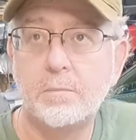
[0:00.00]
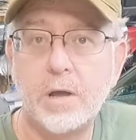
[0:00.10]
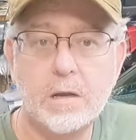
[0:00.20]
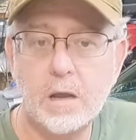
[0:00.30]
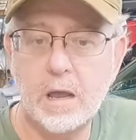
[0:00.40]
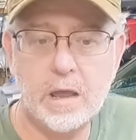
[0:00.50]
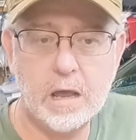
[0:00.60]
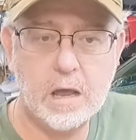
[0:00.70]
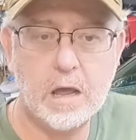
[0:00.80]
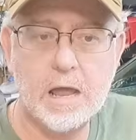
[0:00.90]
But
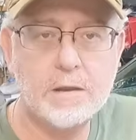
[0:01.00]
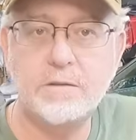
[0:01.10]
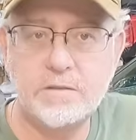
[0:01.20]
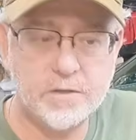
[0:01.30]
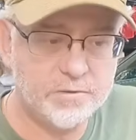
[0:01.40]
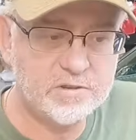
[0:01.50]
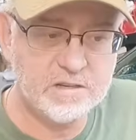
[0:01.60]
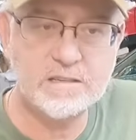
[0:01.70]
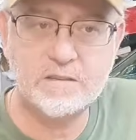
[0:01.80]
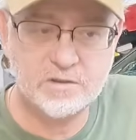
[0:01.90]

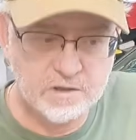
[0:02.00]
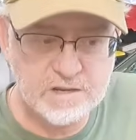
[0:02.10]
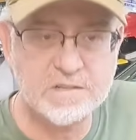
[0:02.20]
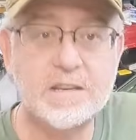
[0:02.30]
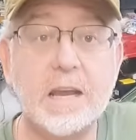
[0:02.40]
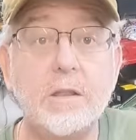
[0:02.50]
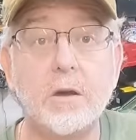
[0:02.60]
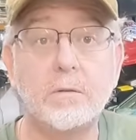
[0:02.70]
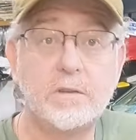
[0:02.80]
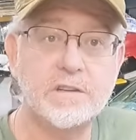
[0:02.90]
to this day,
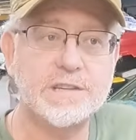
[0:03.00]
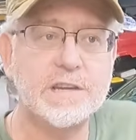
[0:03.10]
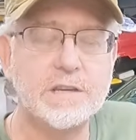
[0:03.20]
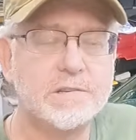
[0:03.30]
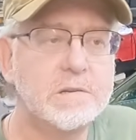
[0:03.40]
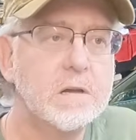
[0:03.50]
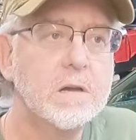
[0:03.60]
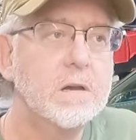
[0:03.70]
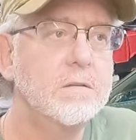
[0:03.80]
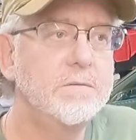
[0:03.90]
though, this is
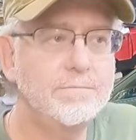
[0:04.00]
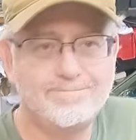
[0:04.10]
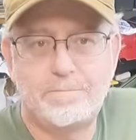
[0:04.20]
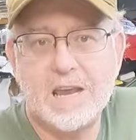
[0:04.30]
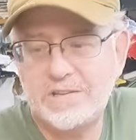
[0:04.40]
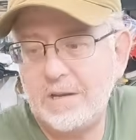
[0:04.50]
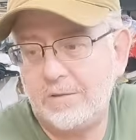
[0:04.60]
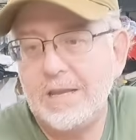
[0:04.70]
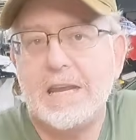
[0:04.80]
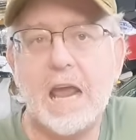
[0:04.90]

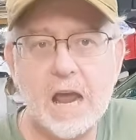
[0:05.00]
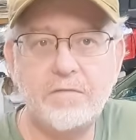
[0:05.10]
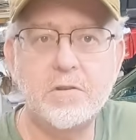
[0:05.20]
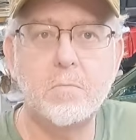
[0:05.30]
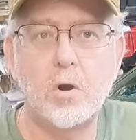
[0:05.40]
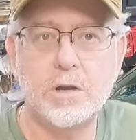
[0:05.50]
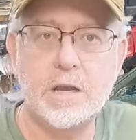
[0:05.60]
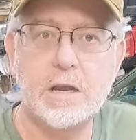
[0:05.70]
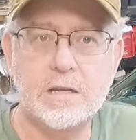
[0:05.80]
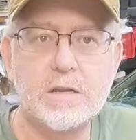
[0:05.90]
basically the
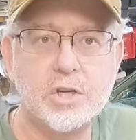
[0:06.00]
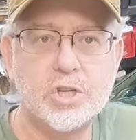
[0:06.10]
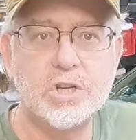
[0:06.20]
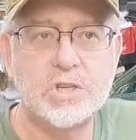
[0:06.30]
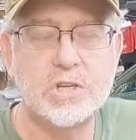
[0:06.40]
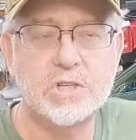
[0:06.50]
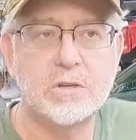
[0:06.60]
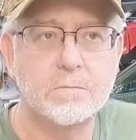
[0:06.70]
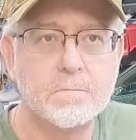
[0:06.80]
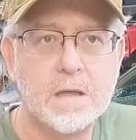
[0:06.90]
aftermarket ignition
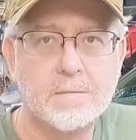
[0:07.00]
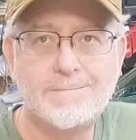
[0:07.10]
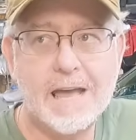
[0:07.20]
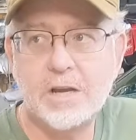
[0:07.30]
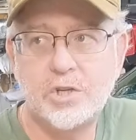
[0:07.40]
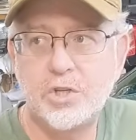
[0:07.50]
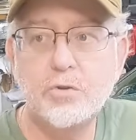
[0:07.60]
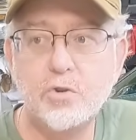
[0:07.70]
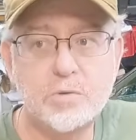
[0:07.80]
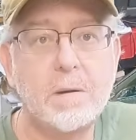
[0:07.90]
system that is
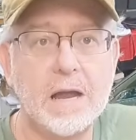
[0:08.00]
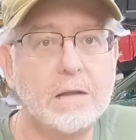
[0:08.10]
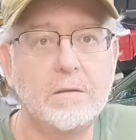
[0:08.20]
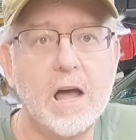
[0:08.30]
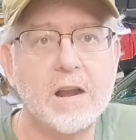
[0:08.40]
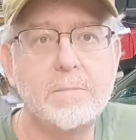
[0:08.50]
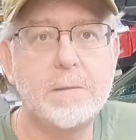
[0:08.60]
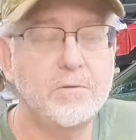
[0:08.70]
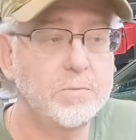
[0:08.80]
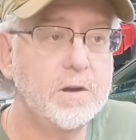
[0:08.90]
used by a lot of
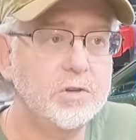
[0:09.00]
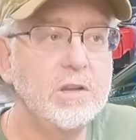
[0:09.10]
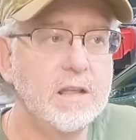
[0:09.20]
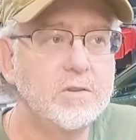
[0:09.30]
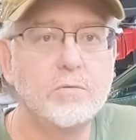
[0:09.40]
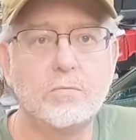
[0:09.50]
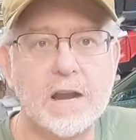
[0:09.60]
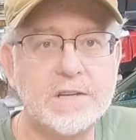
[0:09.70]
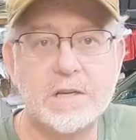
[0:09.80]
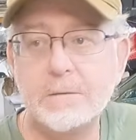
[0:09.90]
people, especially that do
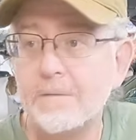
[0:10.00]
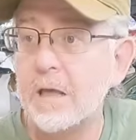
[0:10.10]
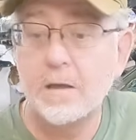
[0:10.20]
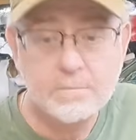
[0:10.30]
racing.